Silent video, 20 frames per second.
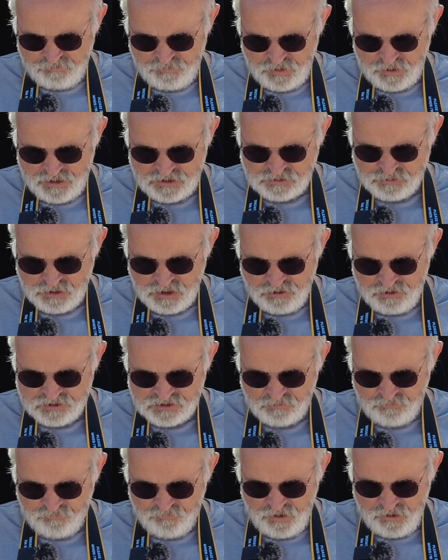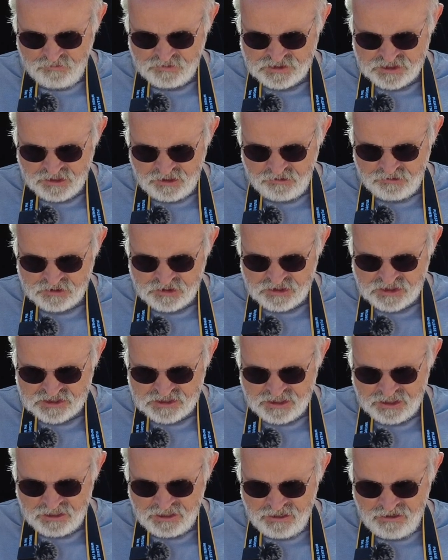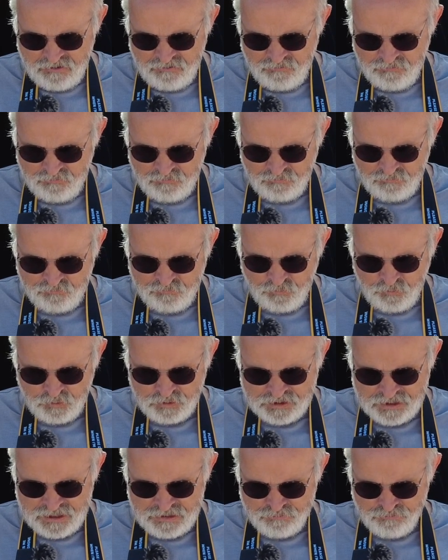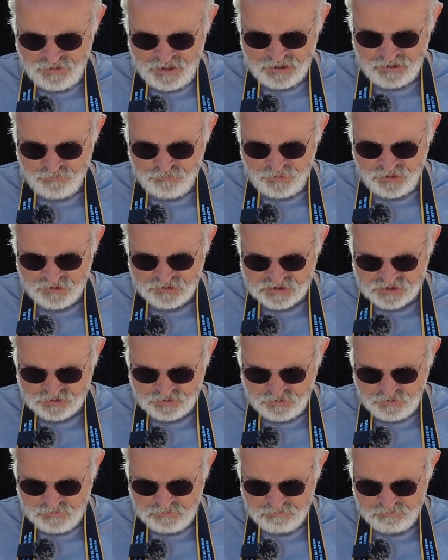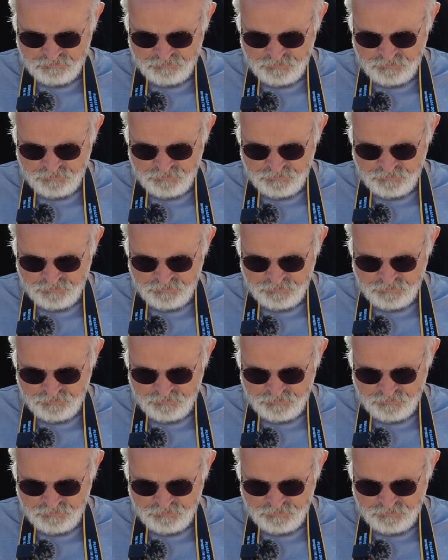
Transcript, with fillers: And as we go into photos, you see it there, 48 megapixel.